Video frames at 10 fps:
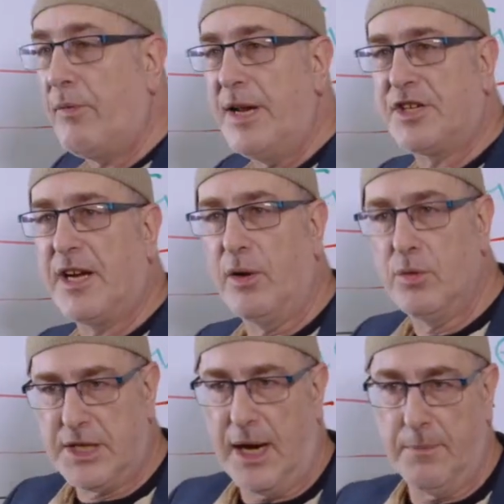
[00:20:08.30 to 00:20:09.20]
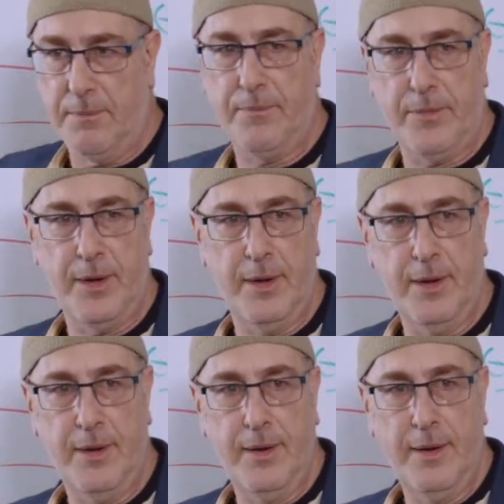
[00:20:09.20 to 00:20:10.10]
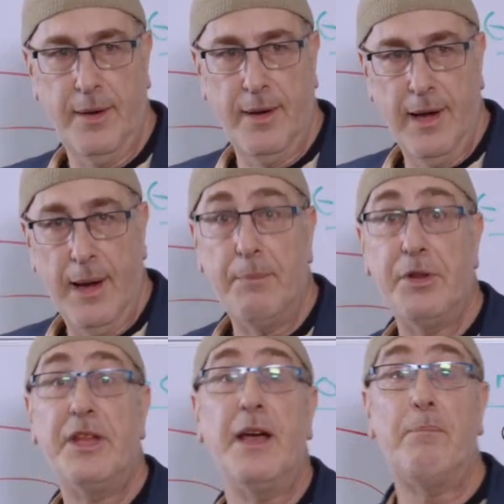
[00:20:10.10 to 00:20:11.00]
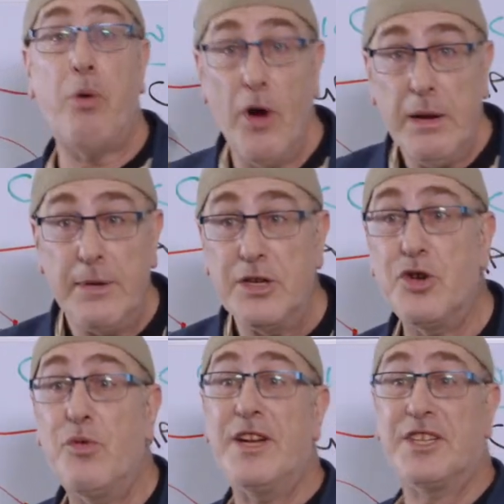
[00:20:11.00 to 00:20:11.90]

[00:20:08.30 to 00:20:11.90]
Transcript: Resh Galuta. But the appointment to Resh